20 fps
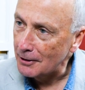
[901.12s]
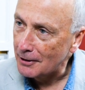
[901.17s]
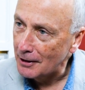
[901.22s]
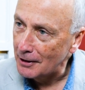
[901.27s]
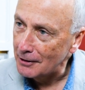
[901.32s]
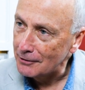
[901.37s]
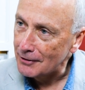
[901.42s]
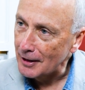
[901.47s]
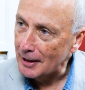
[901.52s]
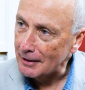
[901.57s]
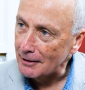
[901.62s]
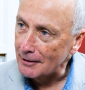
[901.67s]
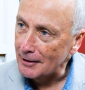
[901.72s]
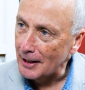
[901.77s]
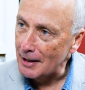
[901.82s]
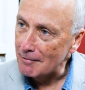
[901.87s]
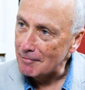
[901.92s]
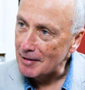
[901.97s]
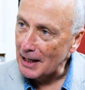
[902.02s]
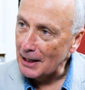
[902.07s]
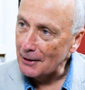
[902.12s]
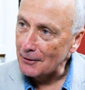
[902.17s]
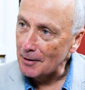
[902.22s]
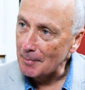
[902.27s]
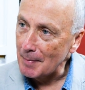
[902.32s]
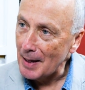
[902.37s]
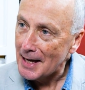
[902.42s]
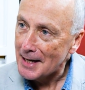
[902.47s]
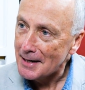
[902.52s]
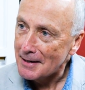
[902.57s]
can't take the Navy out the
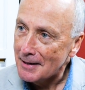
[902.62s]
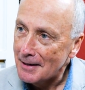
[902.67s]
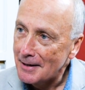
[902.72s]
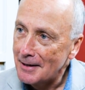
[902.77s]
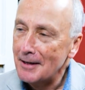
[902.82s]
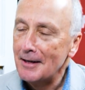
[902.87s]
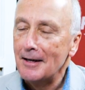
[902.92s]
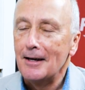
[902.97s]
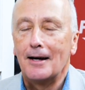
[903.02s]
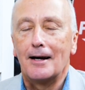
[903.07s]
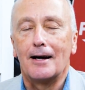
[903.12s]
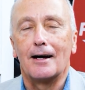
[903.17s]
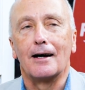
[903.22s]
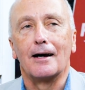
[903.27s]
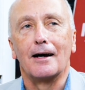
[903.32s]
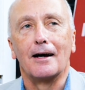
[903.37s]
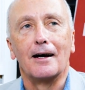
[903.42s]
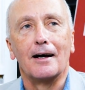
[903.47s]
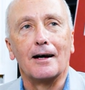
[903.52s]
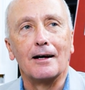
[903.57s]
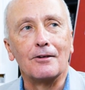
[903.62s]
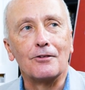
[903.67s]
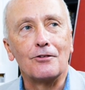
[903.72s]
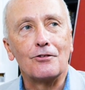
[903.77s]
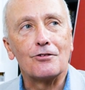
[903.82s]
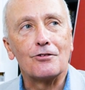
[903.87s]
man. And